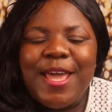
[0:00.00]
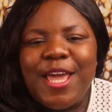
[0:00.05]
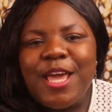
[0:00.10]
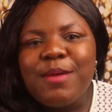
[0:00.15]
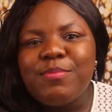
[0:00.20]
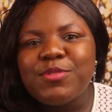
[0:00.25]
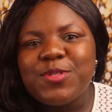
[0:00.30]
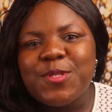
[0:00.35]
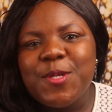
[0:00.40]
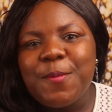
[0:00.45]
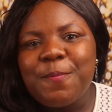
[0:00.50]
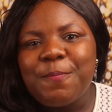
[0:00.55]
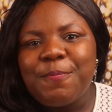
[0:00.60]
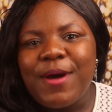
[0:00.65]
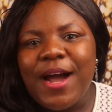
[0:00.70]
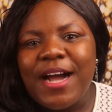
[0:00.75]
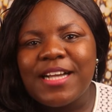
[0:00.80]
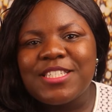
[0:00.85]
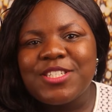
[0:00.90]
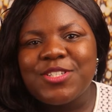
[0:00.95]
able to
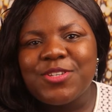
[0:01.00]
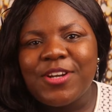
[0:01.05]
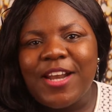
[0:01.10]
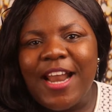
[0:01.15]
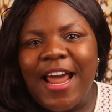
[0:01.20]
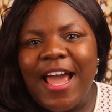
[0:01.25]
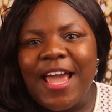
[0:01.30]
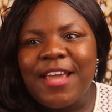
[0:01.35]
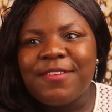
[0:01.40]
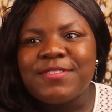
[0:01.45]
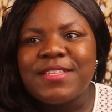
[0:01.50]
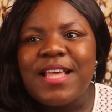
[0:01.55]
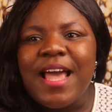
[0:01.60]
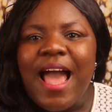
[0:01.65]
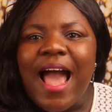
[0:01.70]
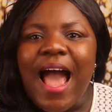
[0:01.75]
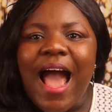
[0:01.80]
impact your lives.